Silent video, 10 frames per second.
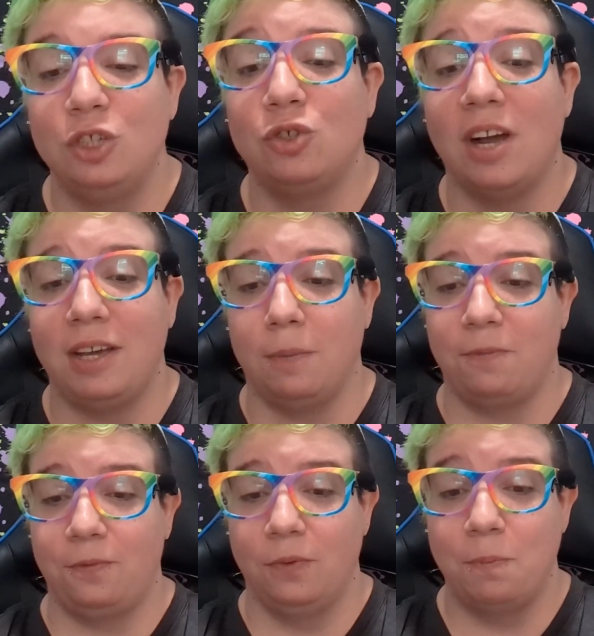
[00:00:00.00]

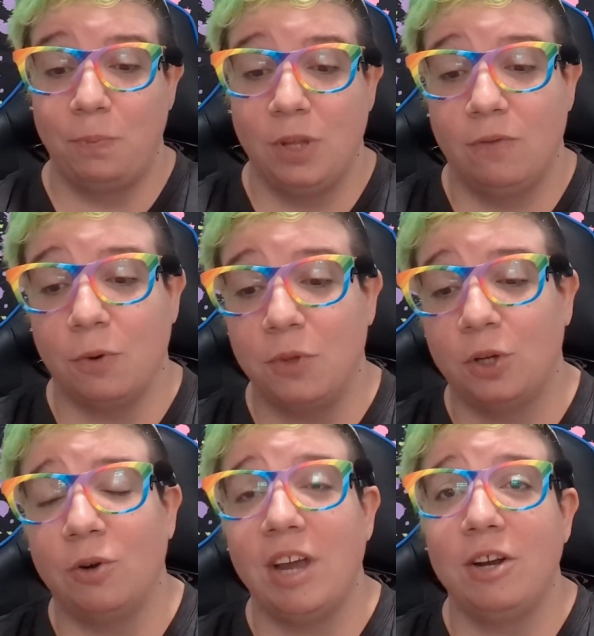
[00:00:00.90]
Triumff, from
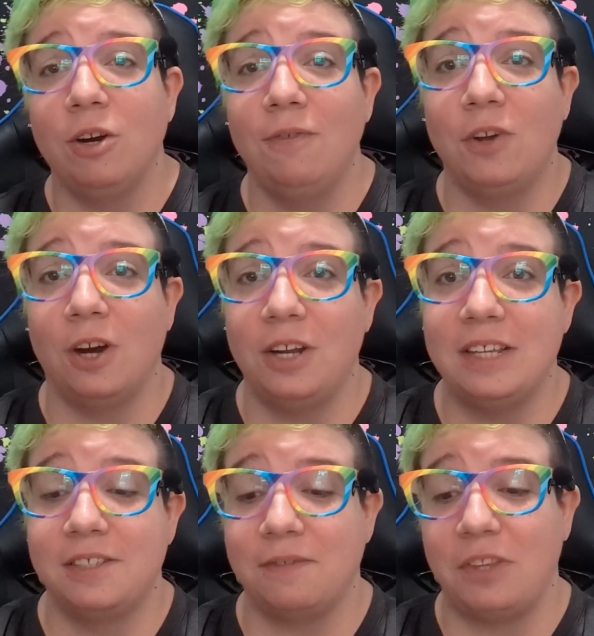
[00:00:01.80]
the creator of
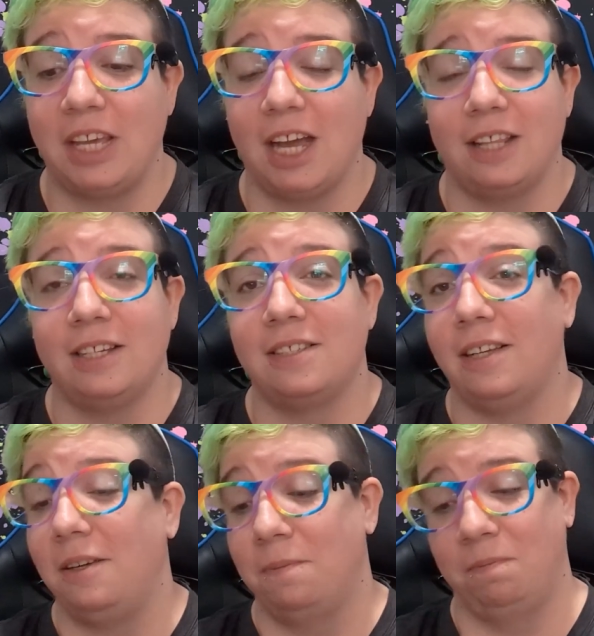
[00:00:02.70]
Guardians of the
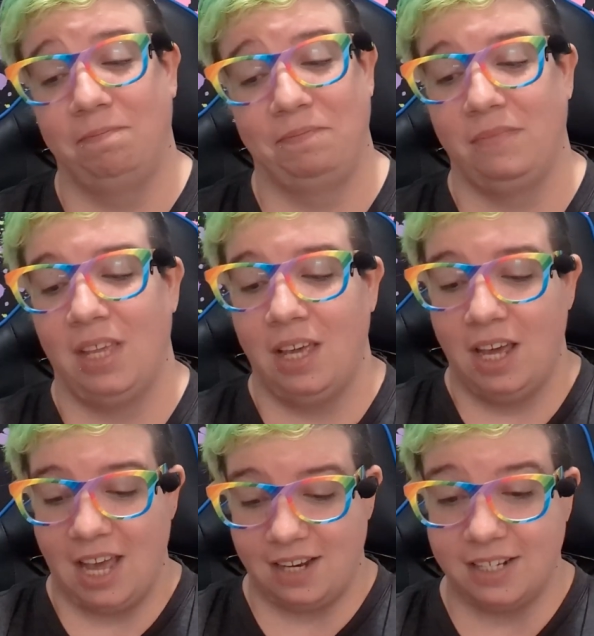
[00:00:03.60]
Galaxy,
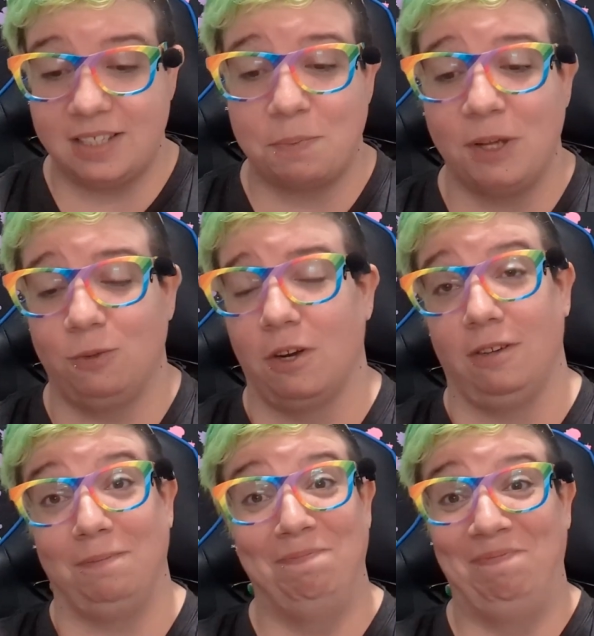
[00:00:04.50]
and it's spelled
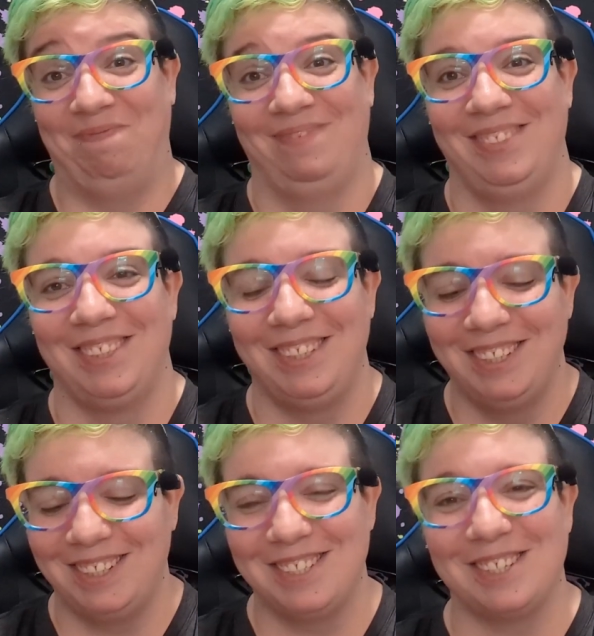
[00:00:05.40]
wrong.
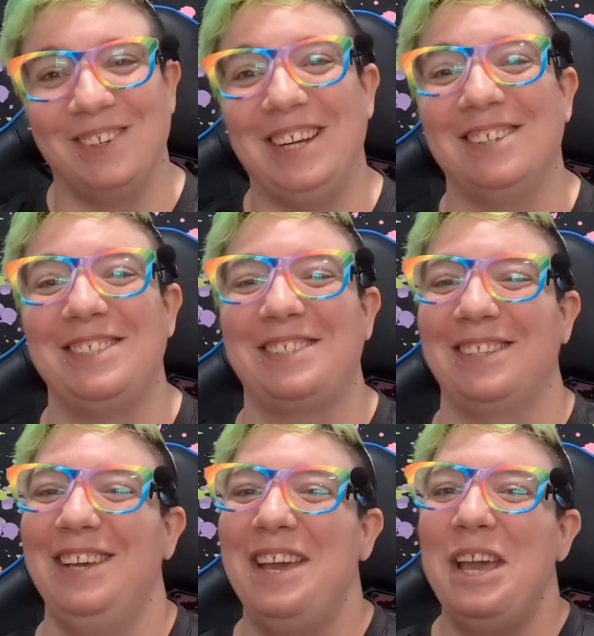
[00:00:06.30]
So
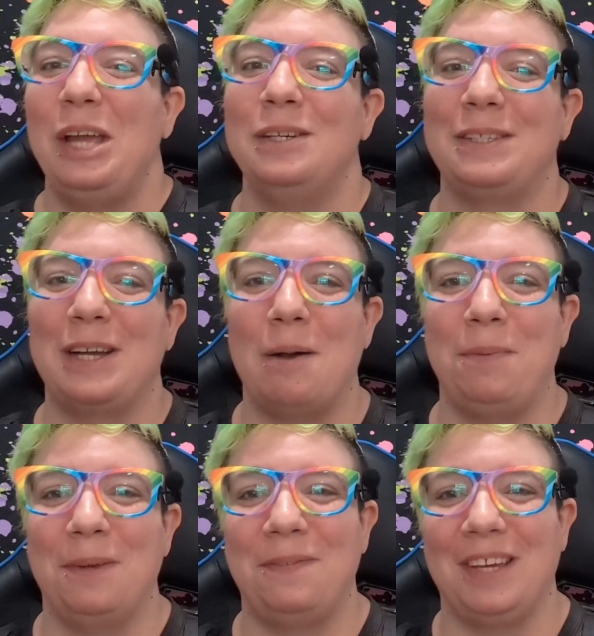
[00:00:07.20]
here's a
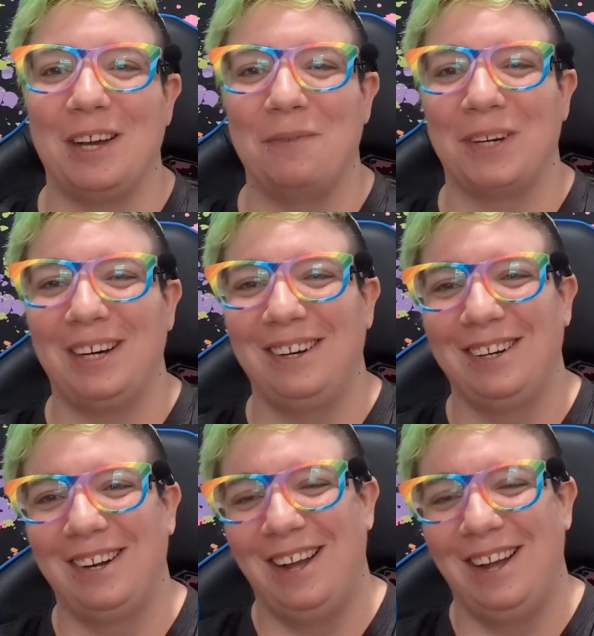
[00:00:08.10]
copy of the cover.